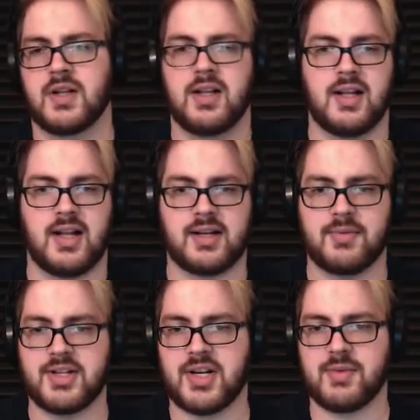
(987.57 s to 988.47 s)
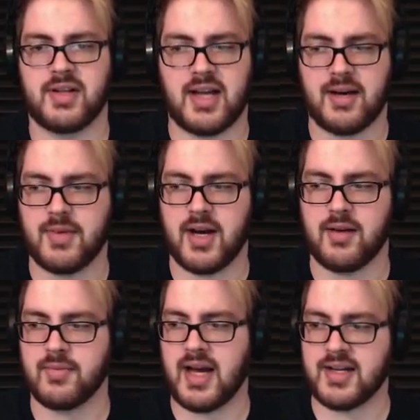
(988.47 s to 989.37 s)
Like,
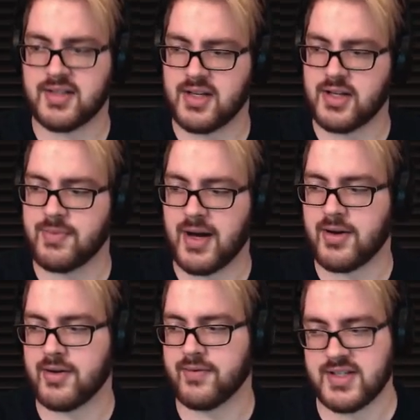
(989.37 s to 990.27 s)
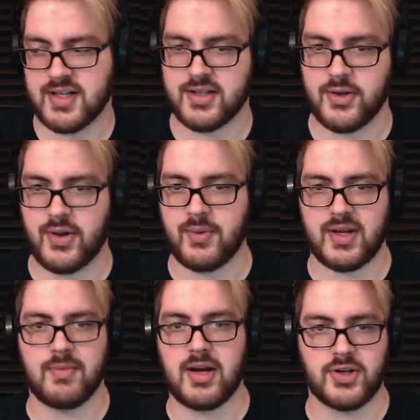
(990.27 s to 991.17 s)
I'm asking you about your visit so that we
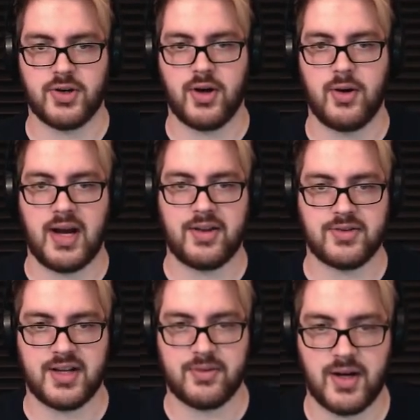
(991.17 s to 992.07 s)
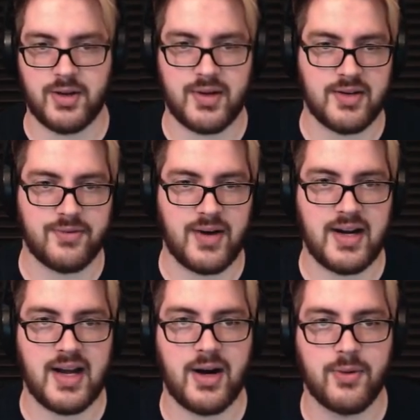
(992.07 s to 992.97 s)
can make sure, oh, hey, there's nothing wrong. We can
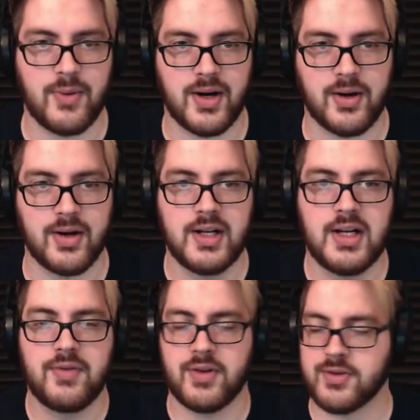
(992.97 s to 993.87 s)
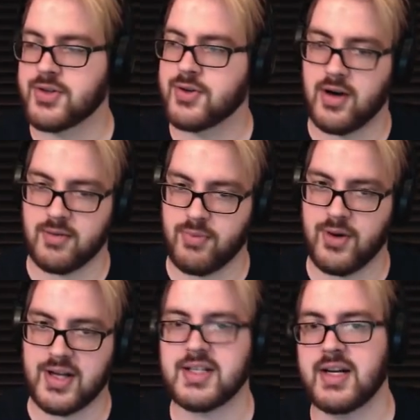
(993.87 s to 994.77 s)
find out where there's strong
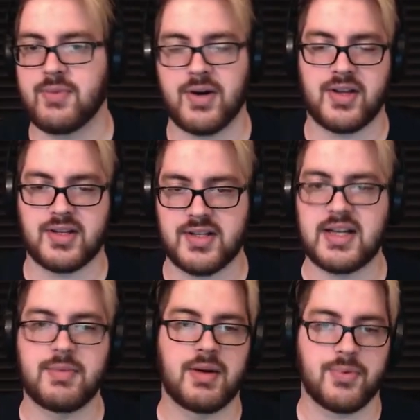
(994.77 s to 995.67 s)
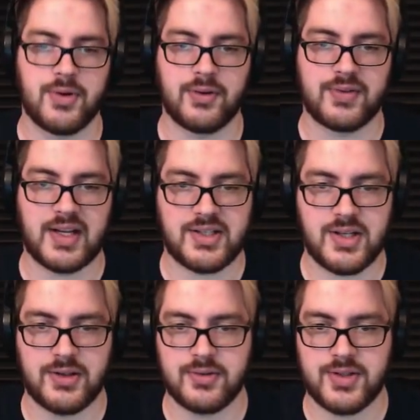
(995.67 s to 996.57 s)
points and where things need to be improved. Like,
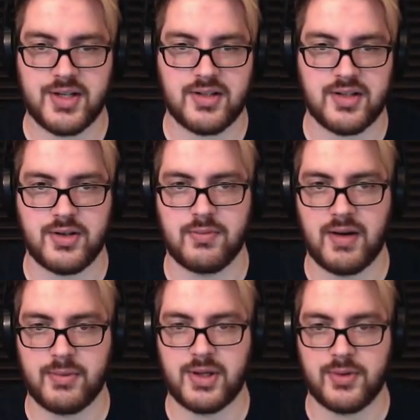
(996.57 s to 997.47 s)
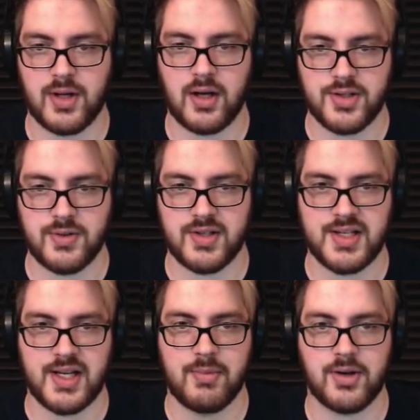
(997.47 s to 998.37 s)
don't just assume everybody who calls you is a
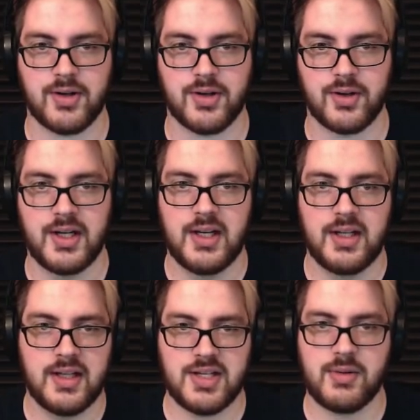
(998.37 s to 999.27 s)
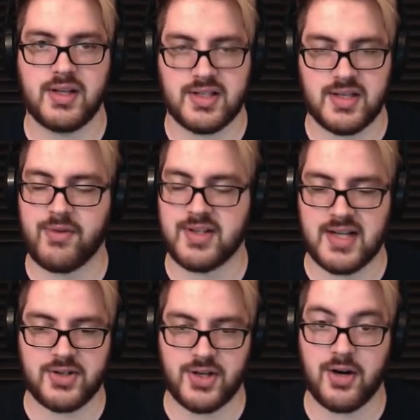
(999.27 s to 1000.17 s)
telemarketer. Legitimately, some of us
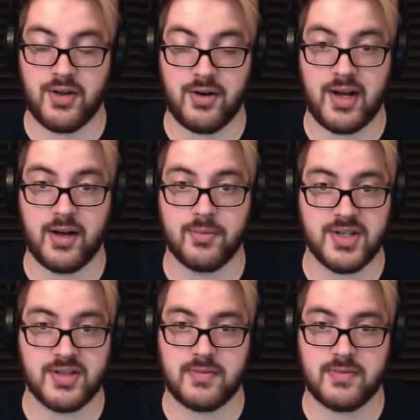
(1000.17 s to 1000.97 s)
actually are there to help. Just